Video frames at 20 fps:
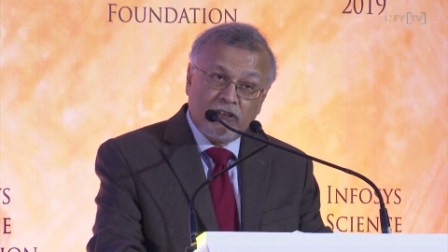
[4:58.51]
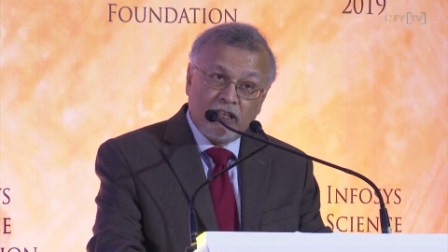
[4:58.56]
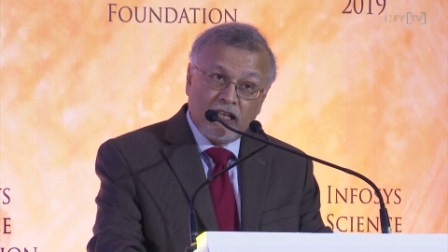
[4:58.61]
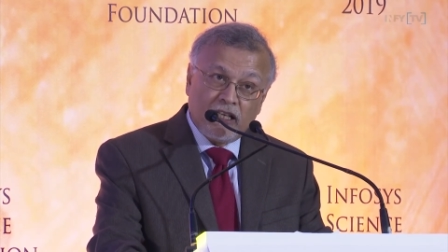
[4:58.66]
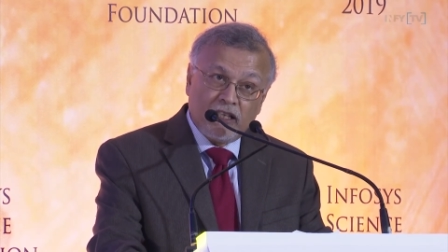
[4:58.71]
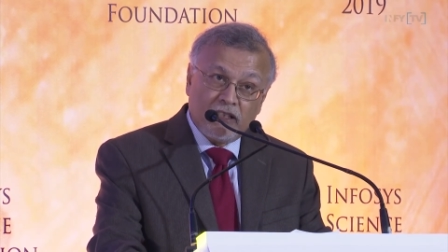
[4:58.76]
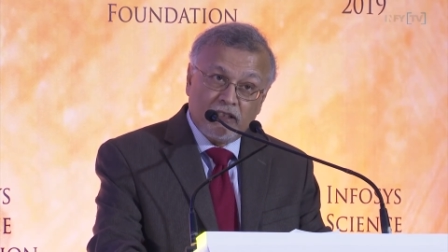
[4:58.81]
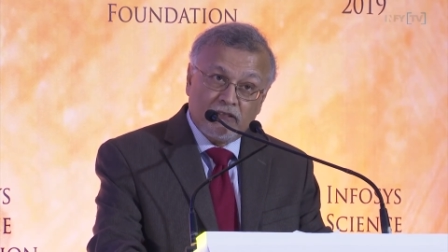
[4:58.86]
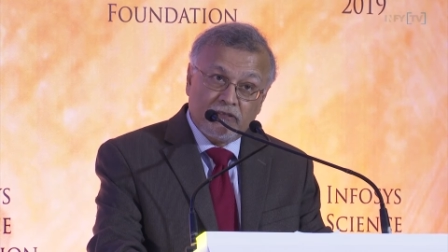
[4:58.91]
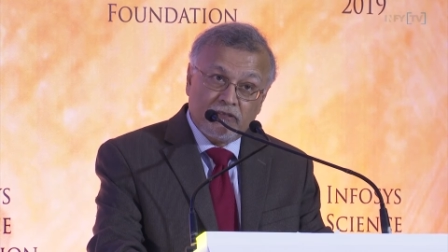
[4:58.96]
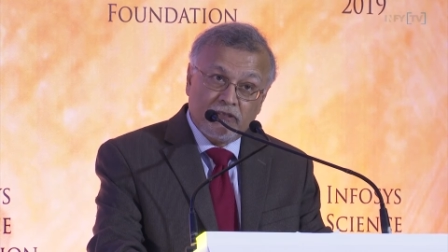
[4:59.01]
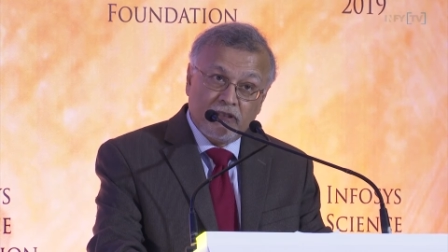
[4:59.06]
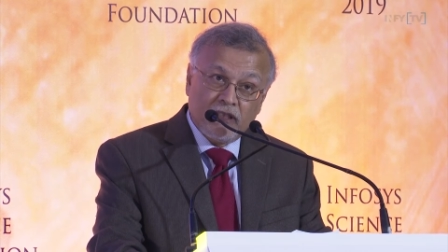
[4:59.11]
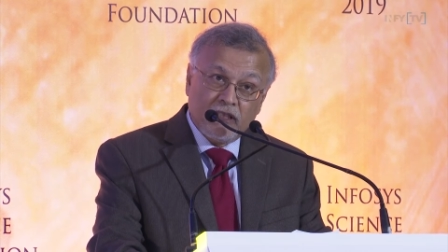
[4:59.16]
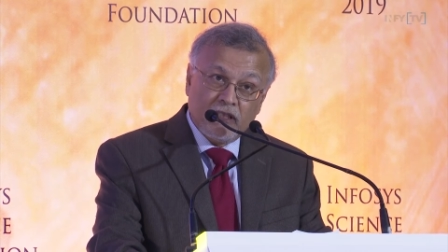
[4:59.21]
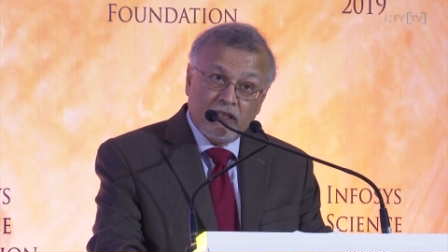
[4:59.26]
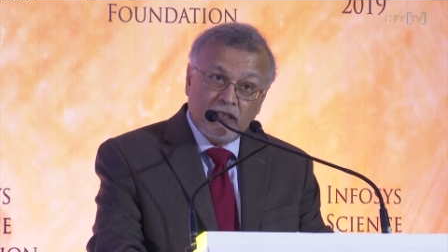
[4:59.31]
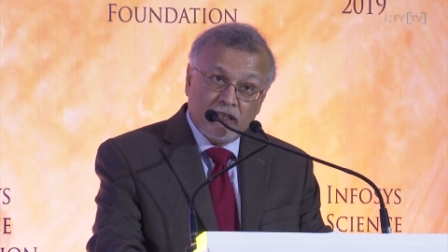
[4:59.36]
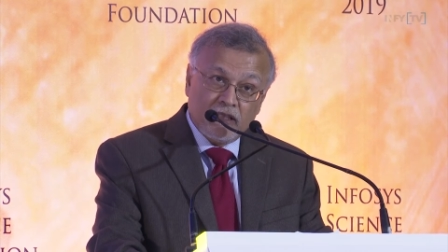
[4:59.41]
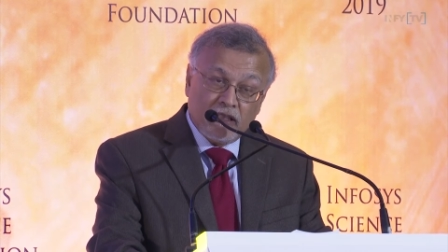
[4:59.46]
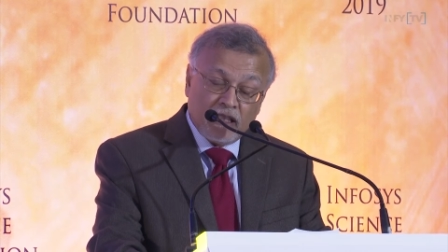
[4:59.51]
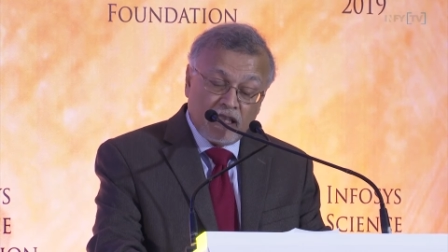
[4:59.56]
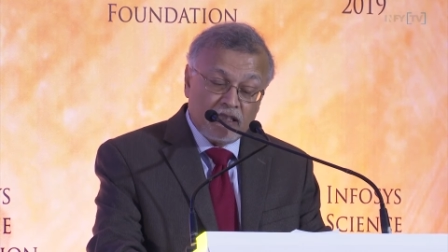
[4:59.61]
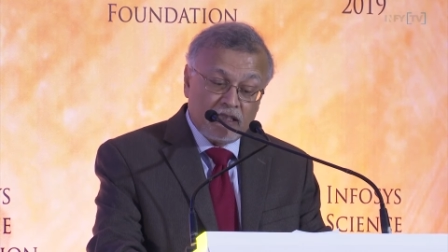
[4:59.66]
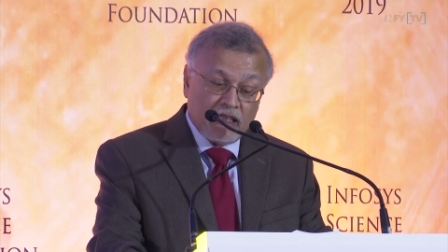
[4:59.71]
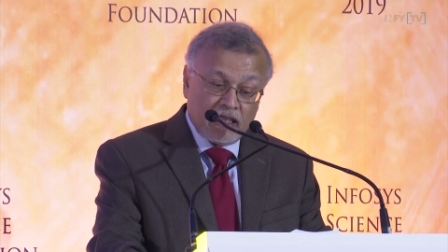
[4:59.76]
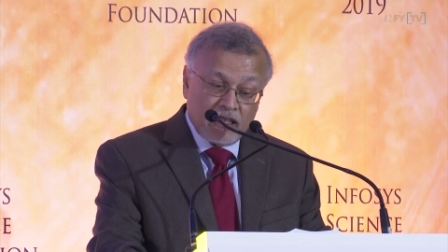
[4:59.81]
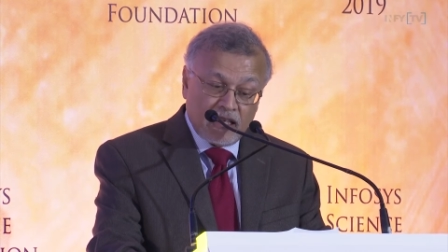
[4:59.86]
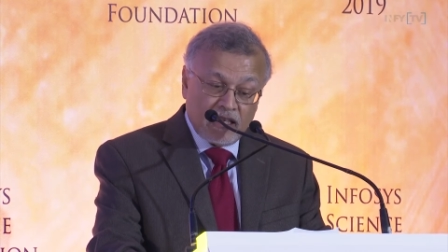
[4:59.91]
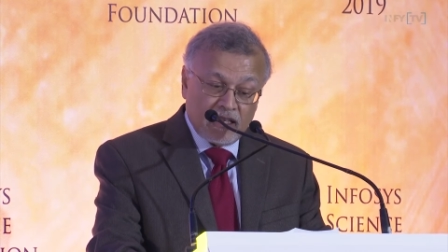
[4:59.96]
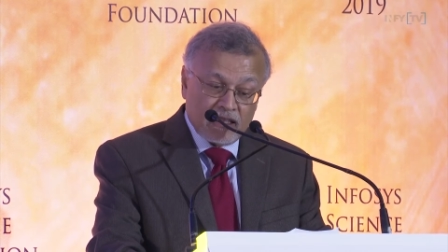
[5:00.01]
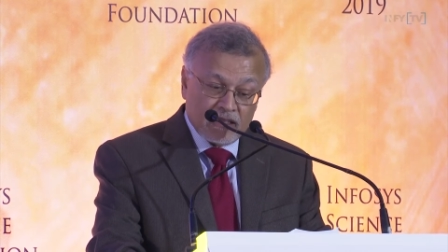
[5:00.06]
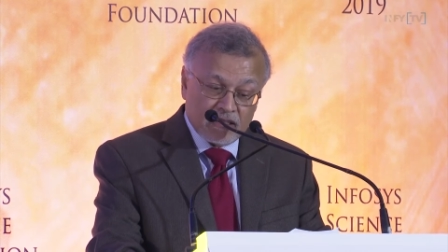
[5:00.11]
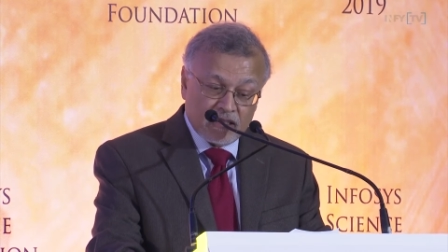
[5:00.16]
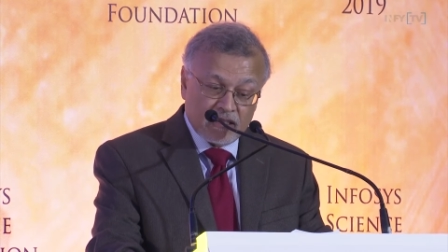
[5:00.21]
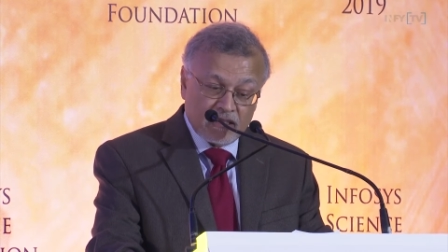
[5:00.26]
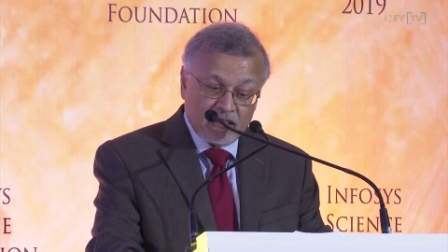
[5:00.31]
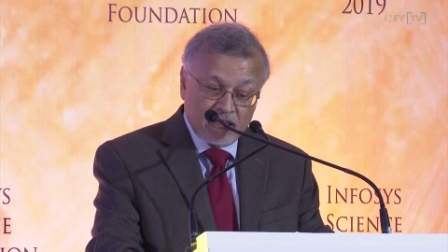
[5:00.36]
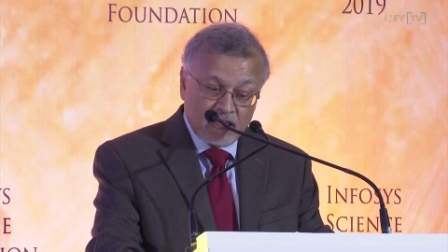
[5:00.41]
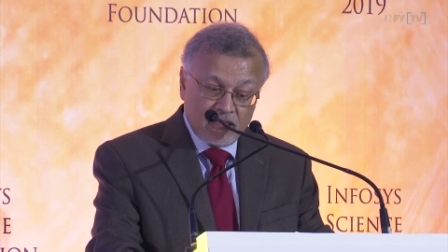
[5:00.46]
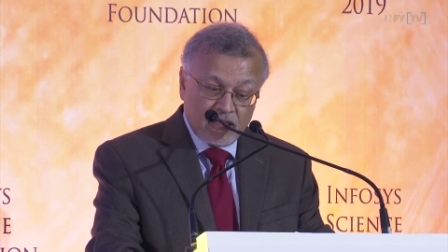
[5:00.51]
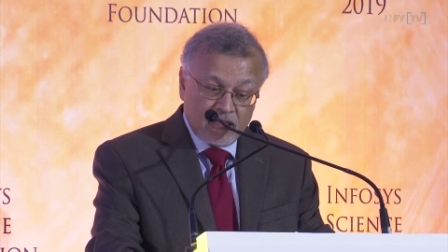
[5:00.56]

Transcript: life, nonetheless,